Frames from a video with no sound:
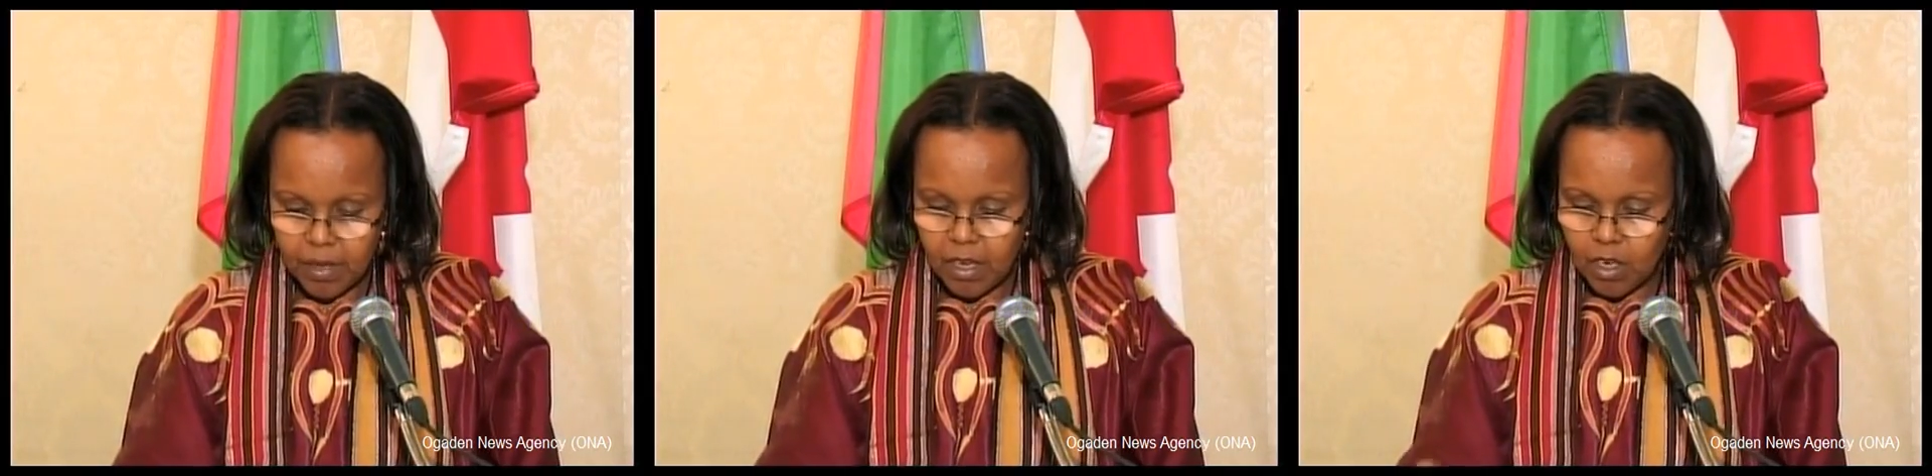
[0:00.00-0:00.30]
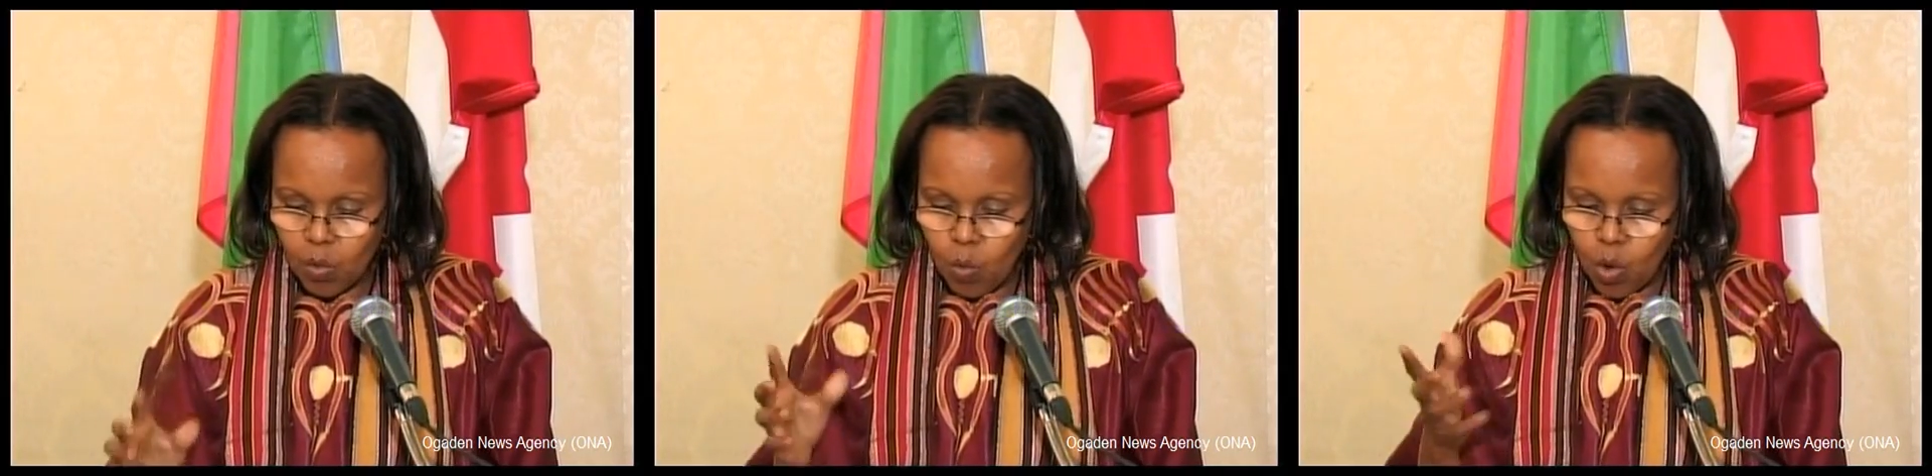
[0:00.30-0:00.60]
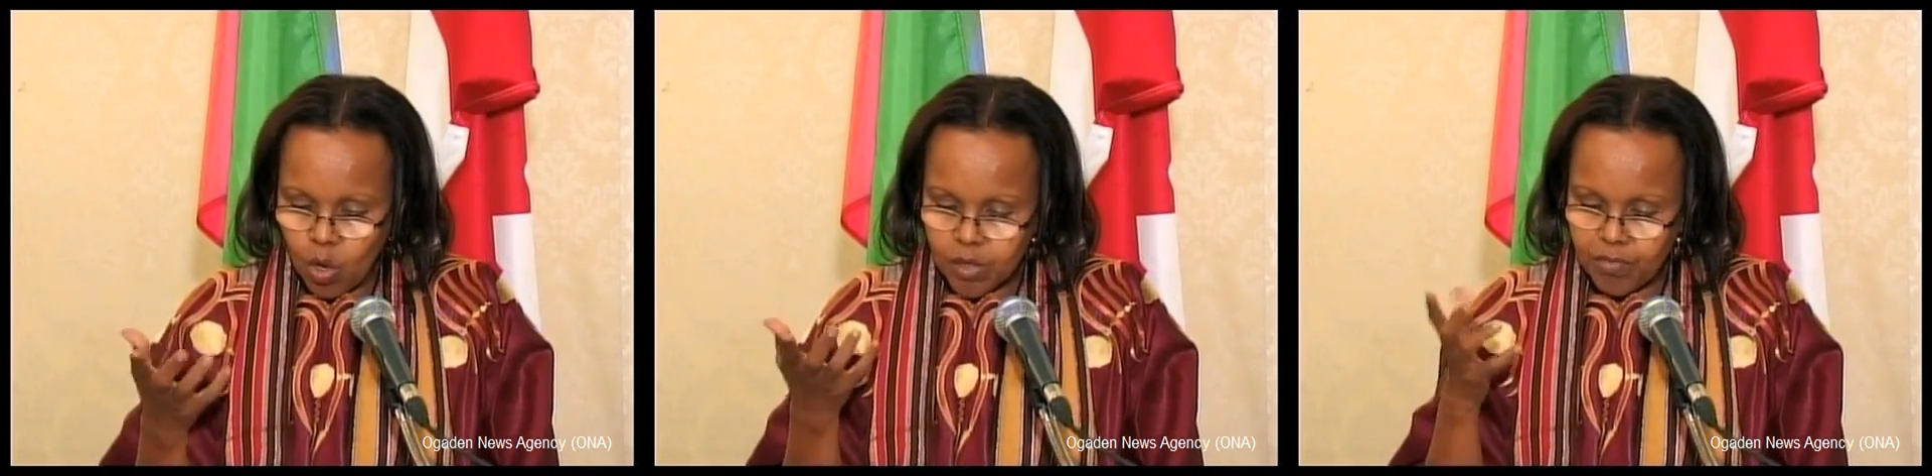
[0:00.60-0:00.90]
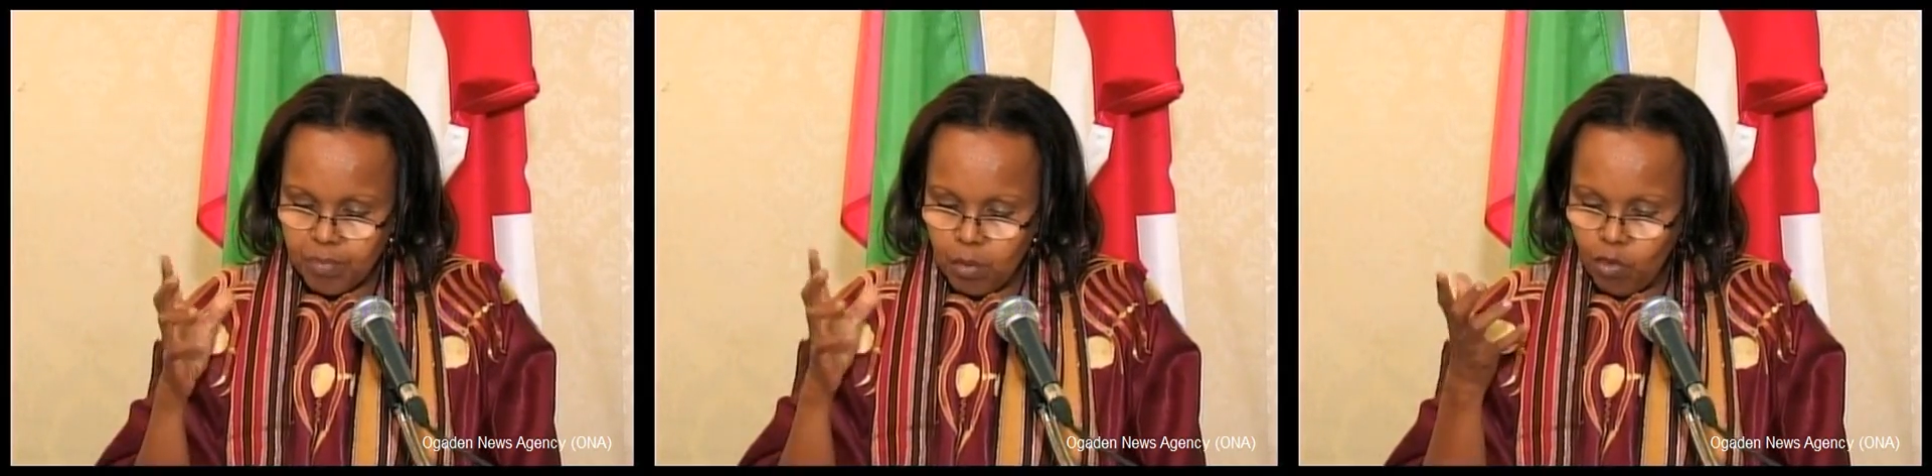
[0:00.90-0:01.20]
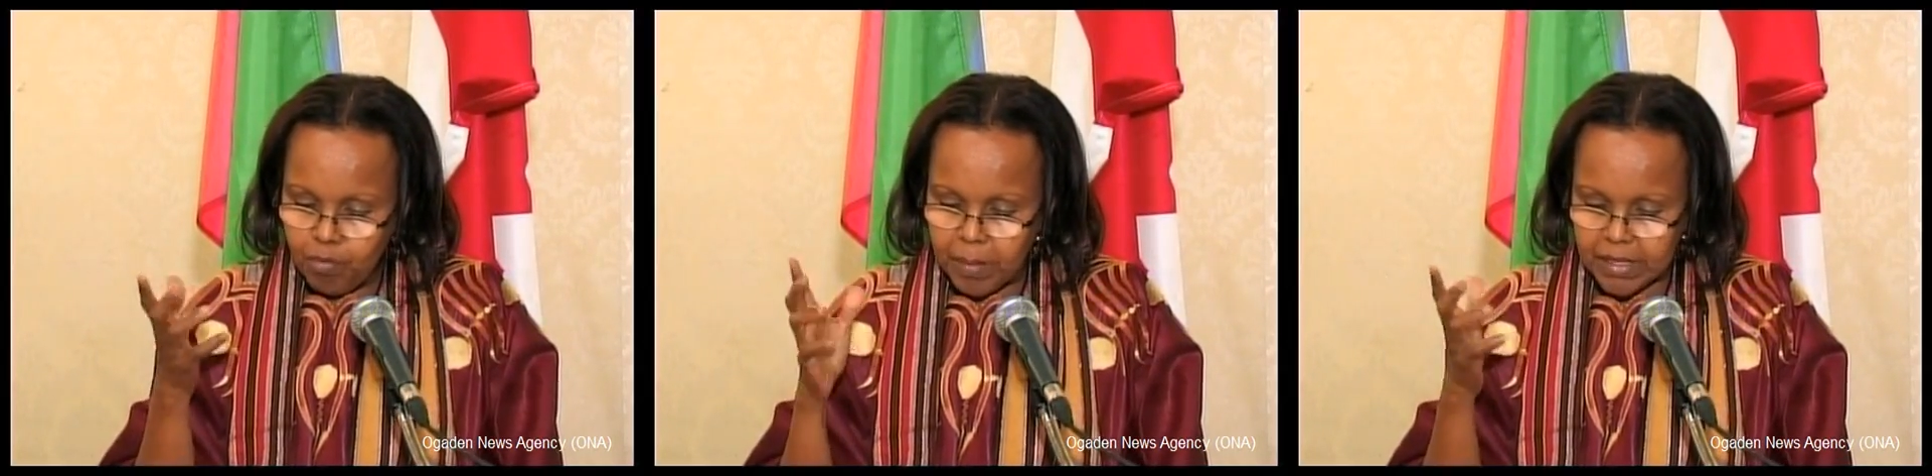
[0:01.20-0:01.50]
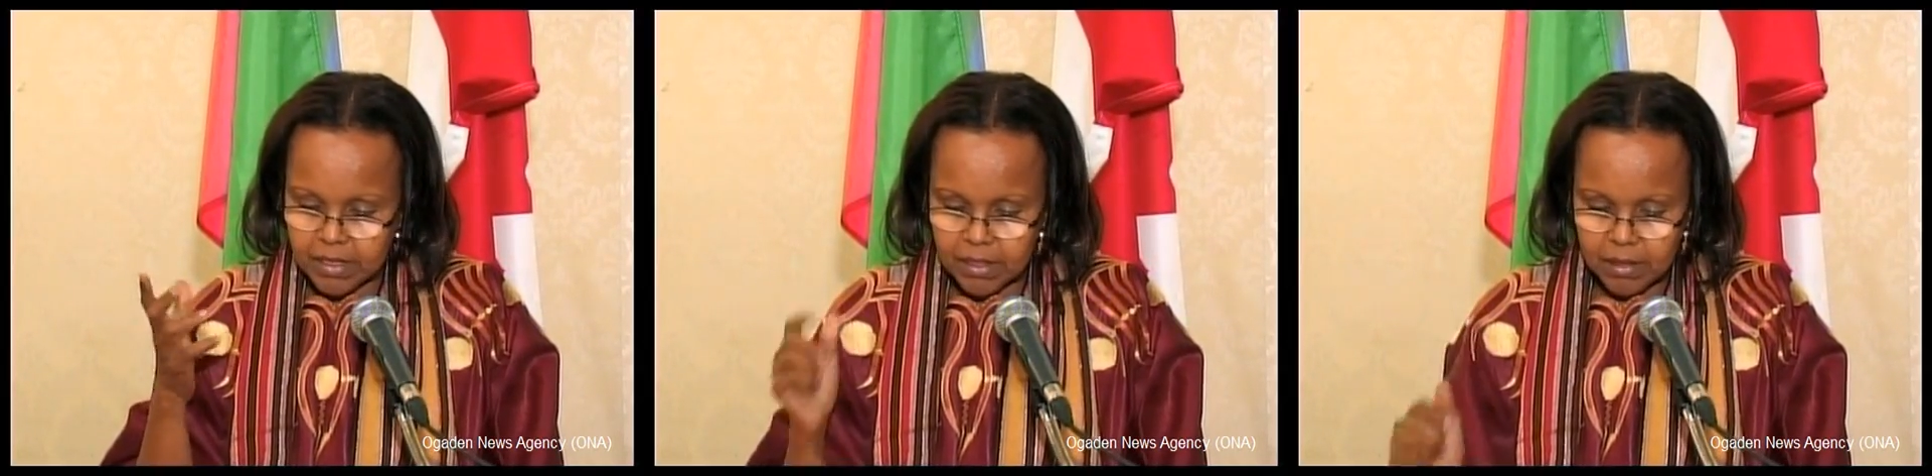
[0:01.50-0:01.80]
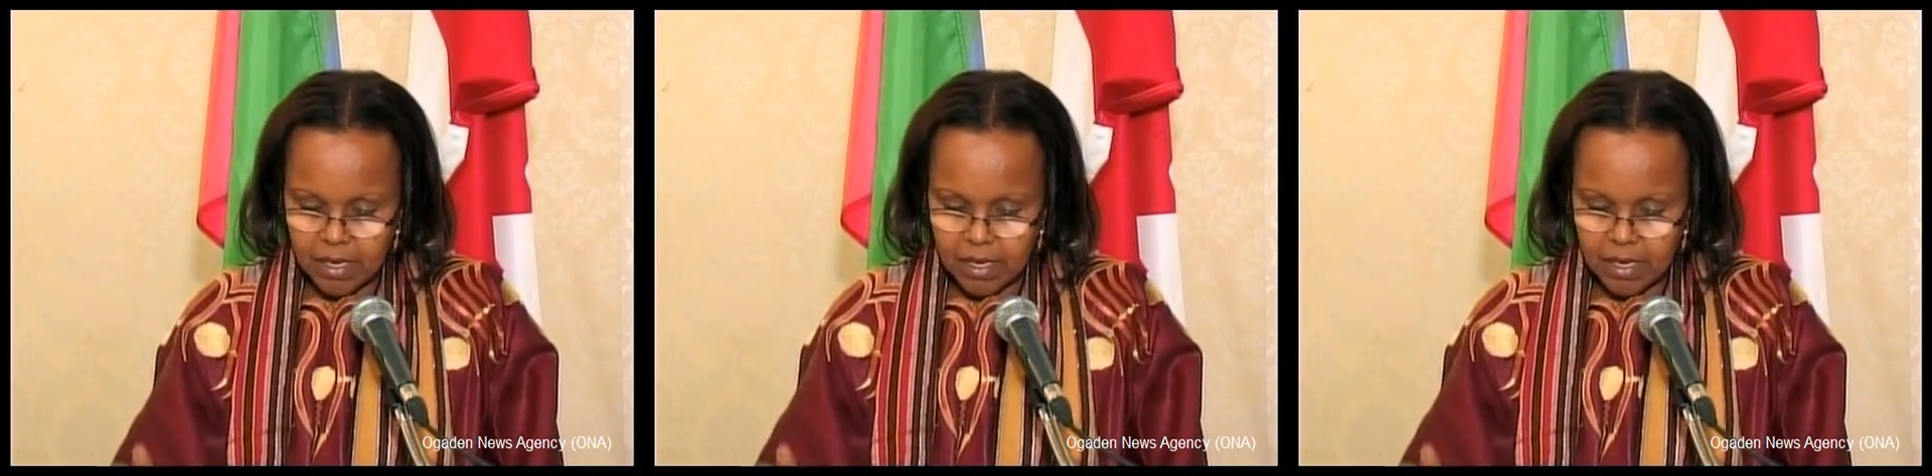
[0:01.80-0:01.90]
in a world of movement,